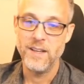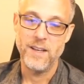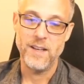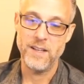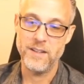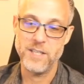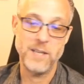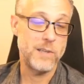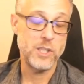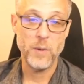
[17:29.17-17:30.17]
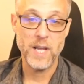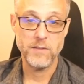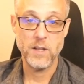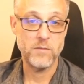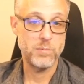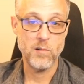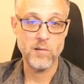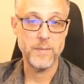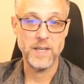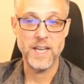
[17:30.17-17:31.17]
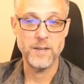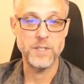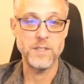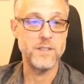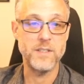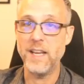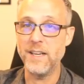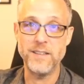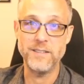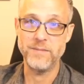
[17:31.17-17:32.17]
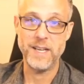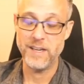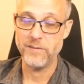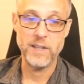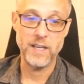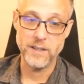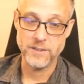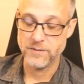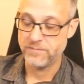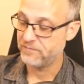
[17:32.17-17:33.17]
The same reason we have a lot of programming languages and everything else.